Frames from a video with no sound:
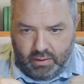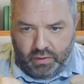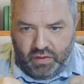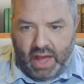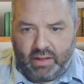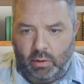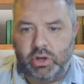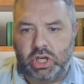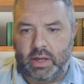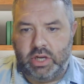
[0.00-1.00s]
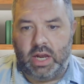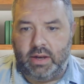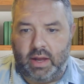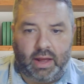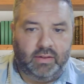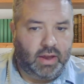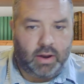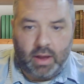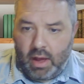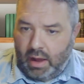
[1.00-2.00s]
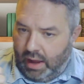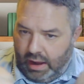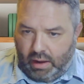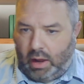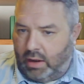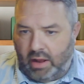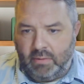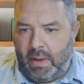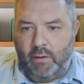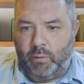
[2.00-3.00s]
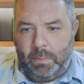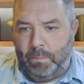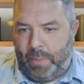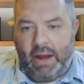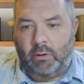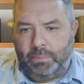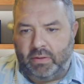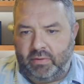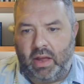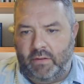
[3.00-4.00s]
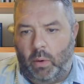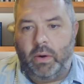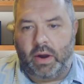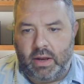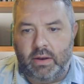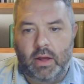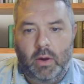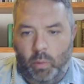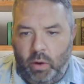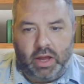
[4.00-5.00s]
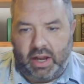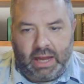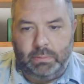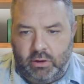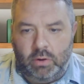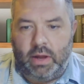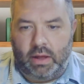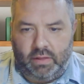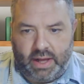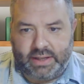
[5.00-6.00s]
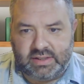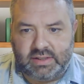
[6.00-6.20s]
that social agenda and said, it doesn't matter if we bankrupt the state of Oregon, we're going to keep doing this.